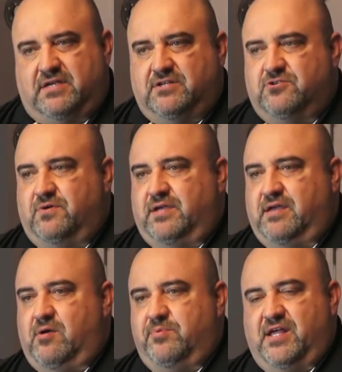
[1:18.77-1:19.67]
I enjoy
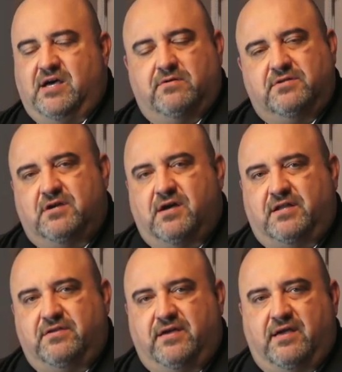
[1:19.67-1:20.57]
helping out and
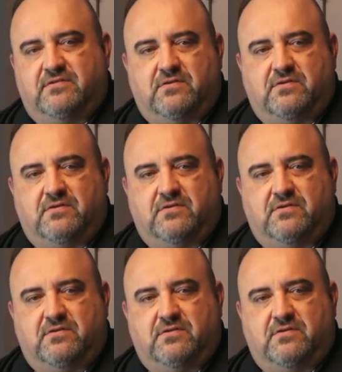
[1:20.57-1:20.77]
talking to you guys.